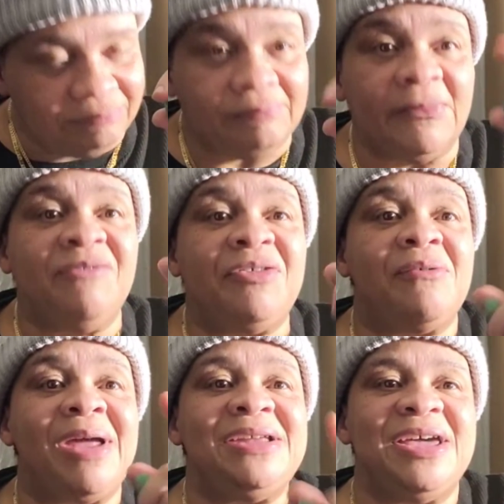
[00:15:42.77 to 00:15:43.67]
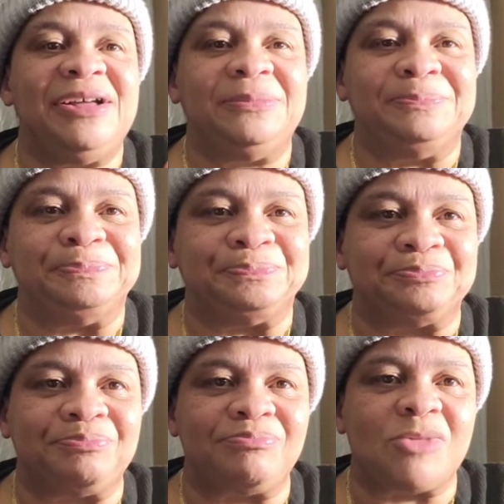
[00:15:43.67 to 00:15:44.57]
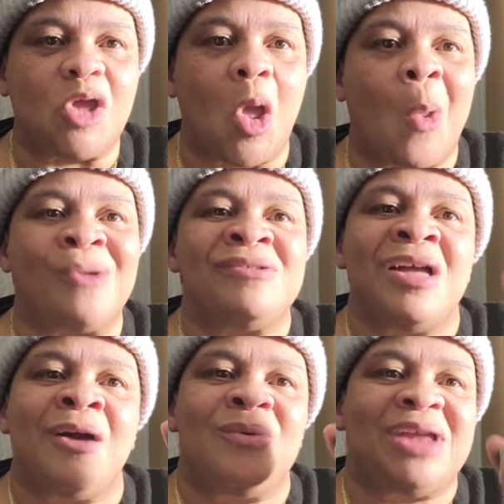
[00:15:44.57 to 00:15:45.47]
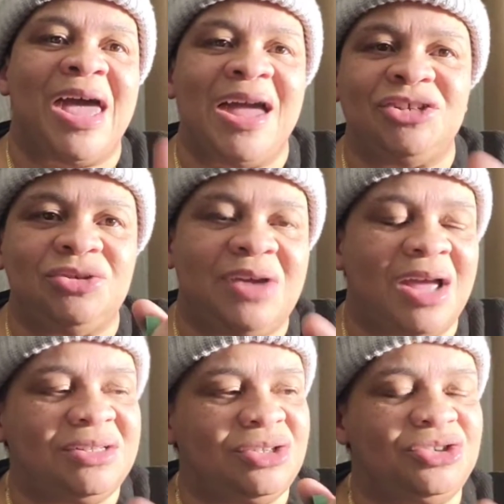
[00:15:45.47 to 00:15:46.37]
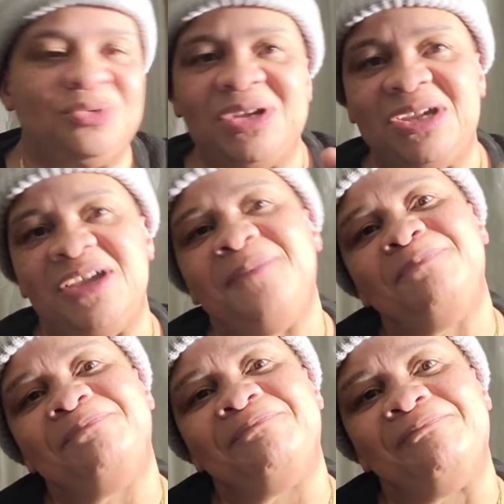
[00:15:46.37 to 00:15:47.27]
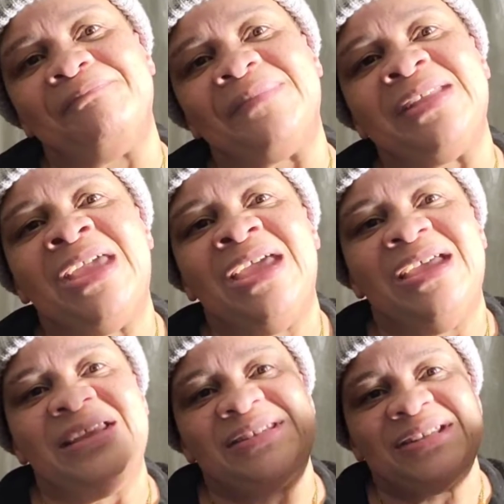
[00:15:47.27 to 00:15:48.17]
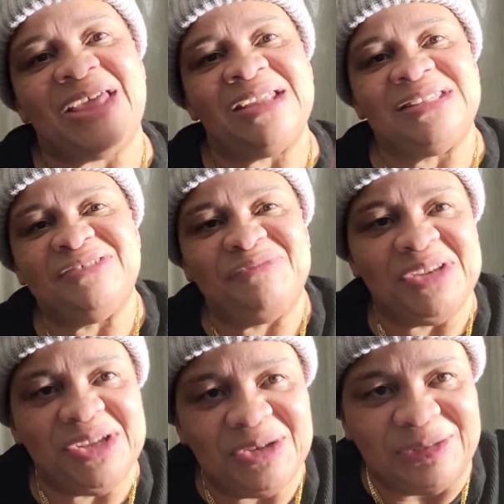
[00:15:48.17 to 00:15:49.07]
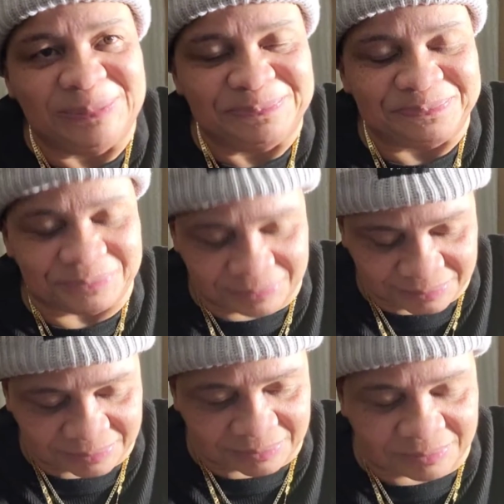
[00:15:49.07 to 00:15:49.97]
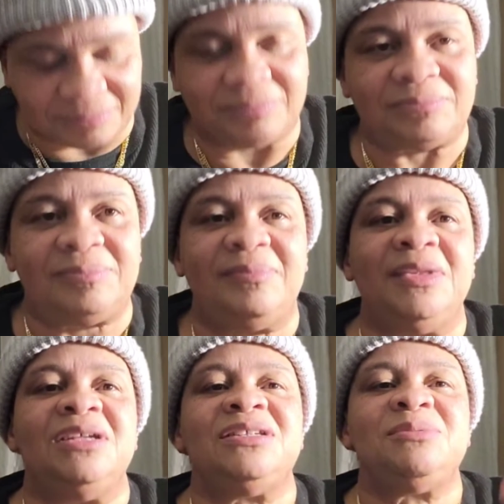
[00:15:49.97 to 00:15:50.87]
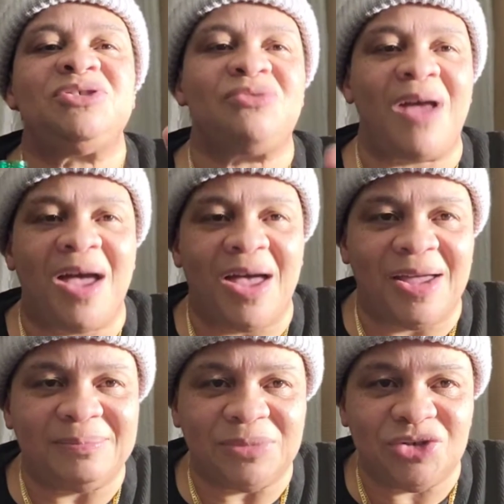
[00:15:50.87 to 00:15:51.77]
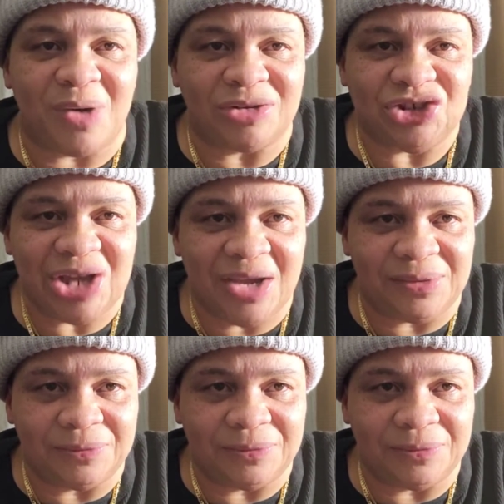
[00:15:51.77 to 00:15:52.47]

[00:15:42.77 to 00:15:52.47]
for right now, what I ask you guys to do again is to like this video, subscribe to our channel,